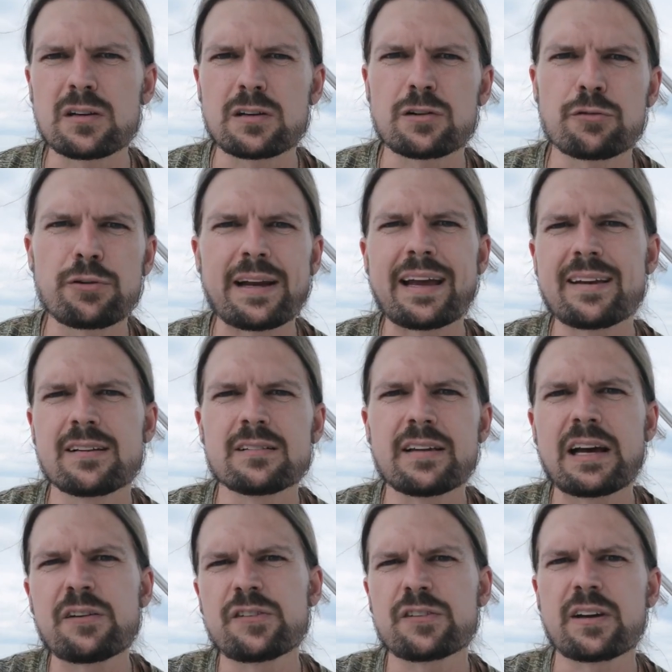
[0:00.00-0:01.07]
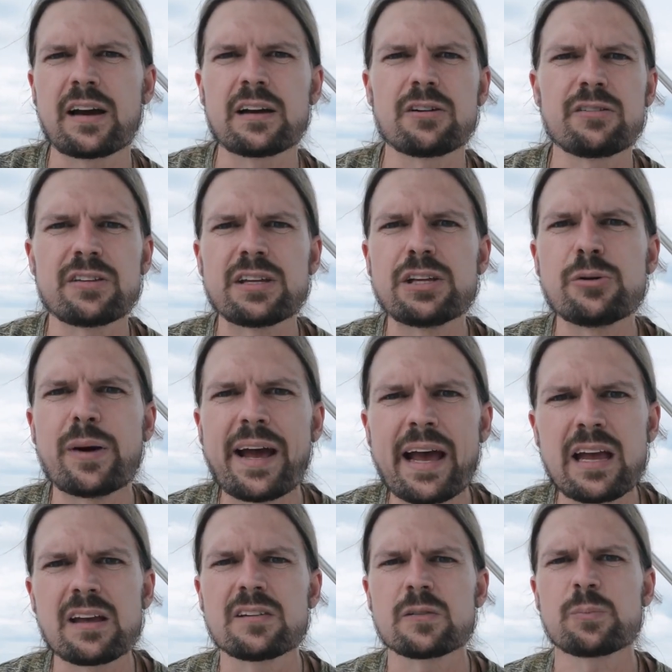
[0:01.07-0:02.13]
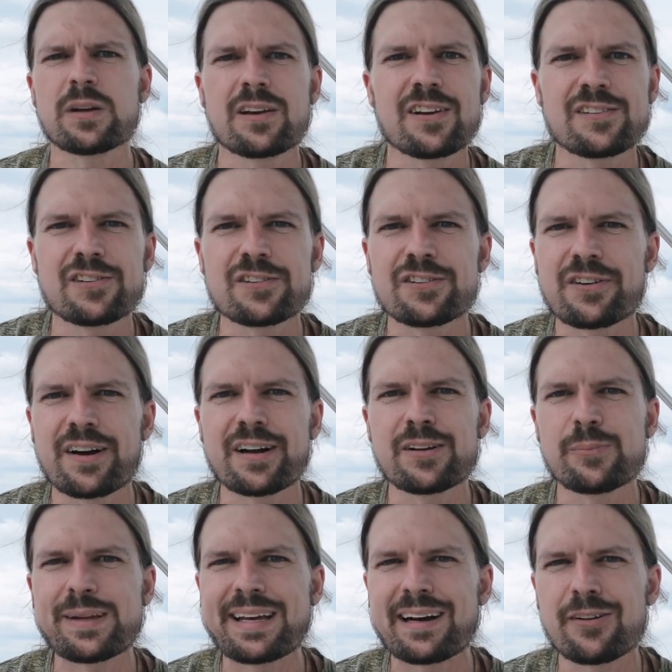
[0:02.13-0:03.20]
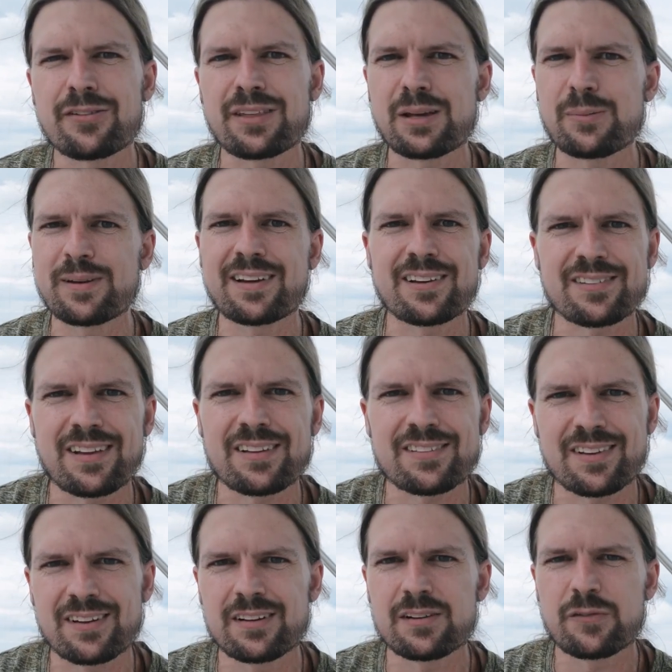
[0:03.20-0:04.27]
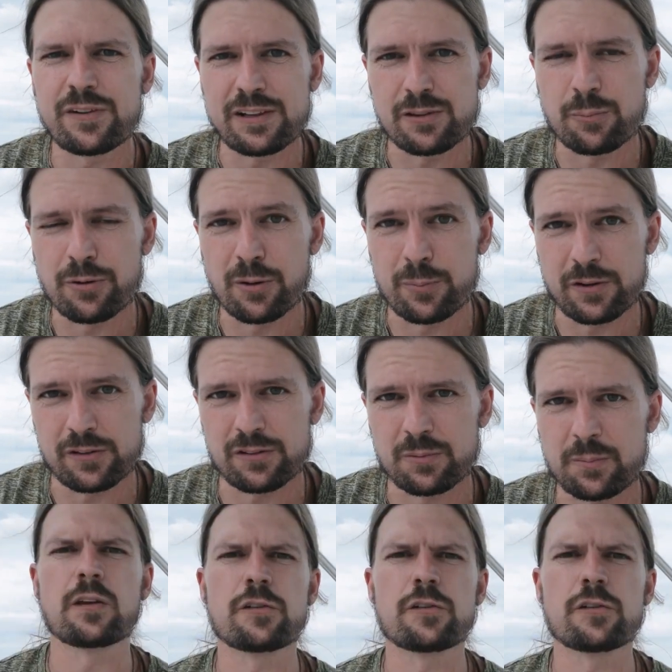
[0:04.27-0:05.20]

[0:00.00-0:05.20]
create a lifestyle that you hate because you're trying to be healthy because that's going to defeat the purpose.